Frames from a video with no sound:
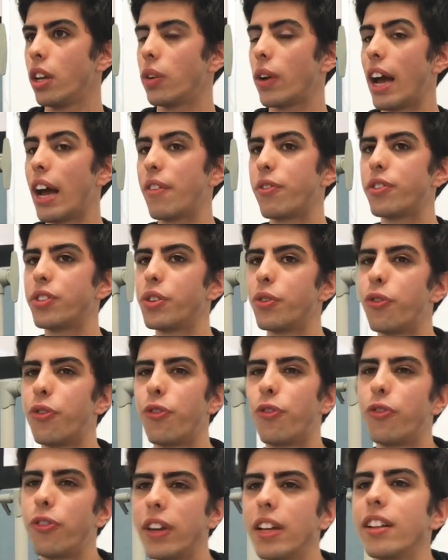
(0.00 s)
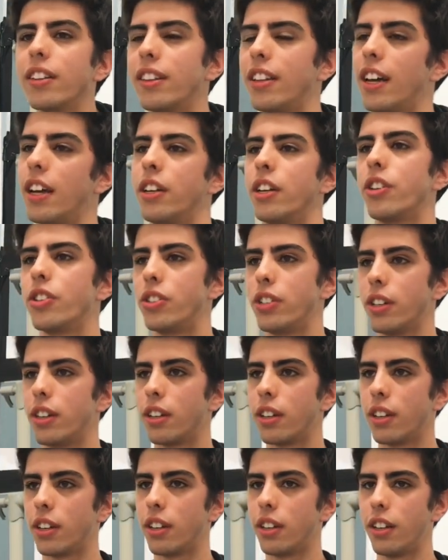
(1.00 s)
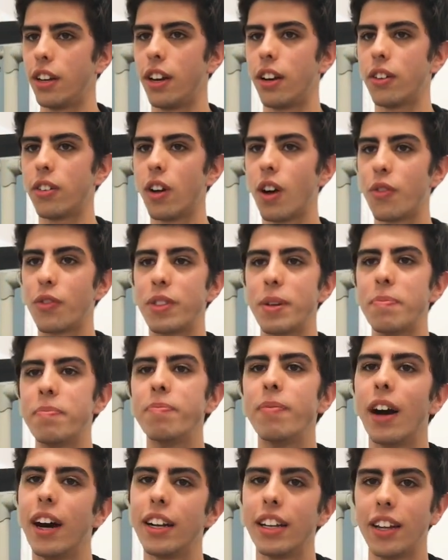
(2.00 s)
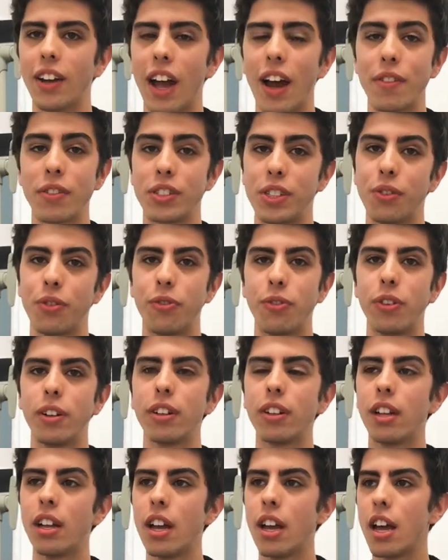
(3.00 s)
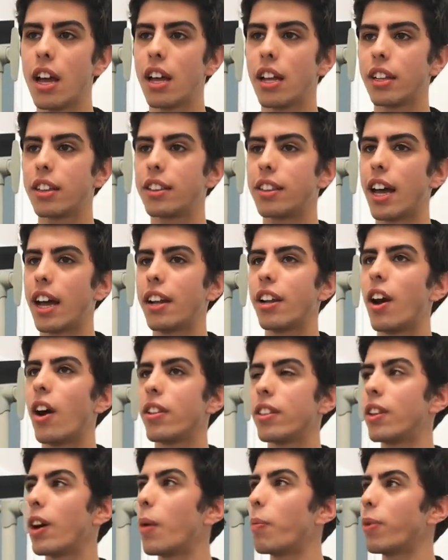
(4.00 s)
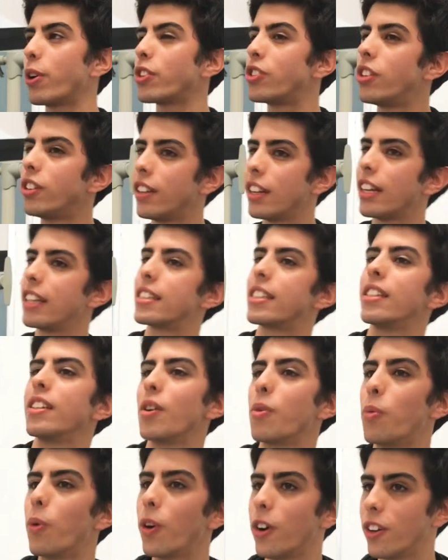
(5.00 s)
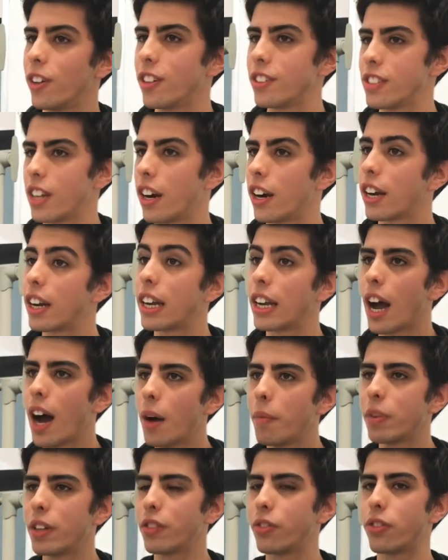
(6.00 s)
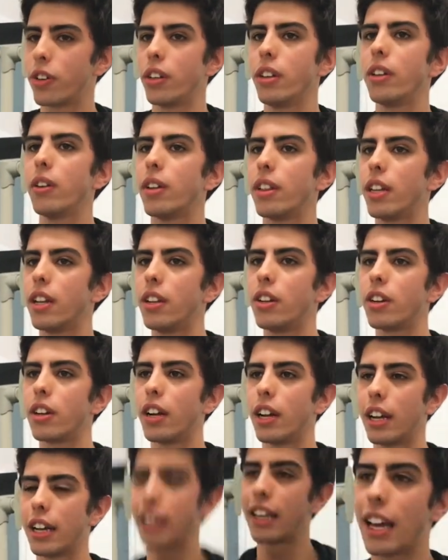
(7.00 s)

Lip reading: You have to feel the energy, you know, of the money. You have to feel that the opportunities in the world are coming for you, and then you're gonna